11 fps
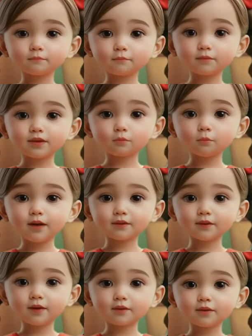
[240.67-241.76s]
Big
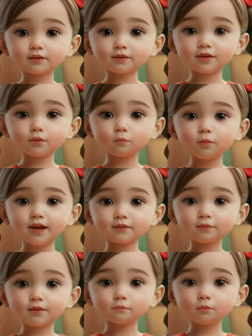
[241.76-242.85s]
Grandma means a
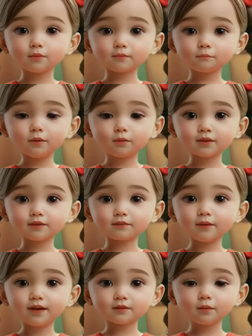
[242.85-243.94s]
grandma who is very
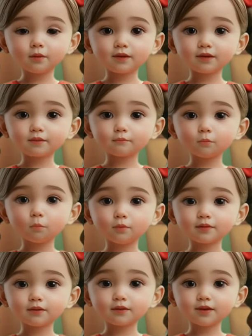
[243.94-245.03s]
special and
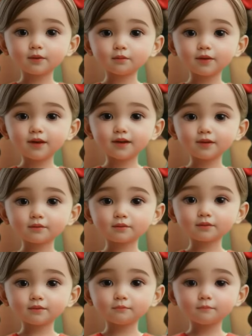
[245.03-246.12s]
important in our lives.
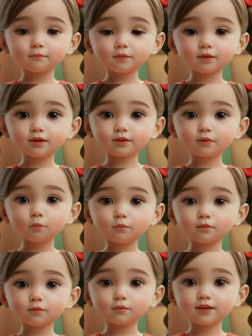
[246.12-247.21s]
She's
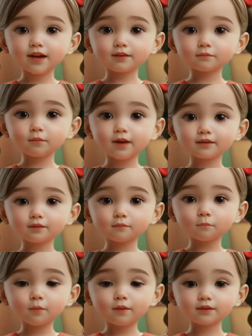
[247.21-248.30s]
older and has lots of
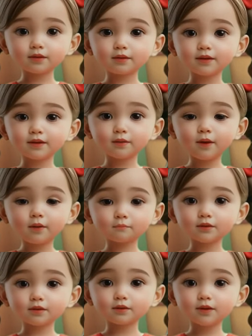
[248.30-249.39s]
wisdom and love
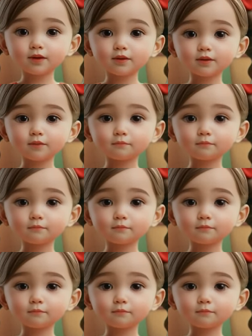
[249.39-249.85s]
to share.